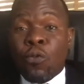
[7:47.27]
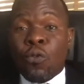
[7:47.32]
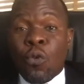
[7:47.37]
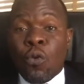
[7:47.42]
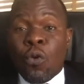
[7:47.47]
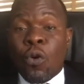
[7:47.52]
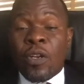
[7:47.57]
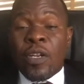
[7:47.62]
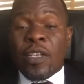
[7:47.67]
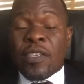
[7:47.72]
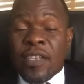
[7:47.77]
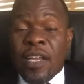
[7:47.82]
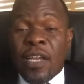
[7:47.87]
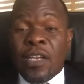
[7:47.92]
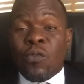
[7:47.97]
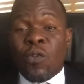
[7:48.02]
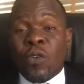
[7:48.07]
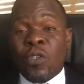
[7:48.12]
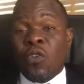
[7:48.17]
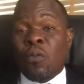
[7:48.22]
to understand
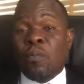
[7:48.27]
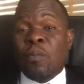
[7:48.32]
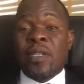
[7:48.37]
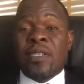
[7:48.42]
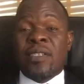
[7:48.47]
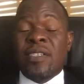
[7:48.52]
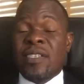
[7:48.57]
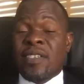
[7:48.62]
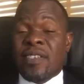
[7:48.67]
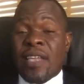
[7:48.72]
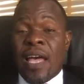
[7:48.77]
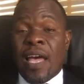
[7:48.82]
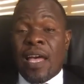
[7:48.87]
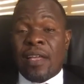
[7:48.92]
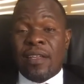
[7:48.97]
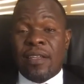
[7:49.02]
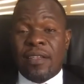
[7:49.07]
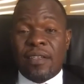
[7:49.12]
what the unmet needs are.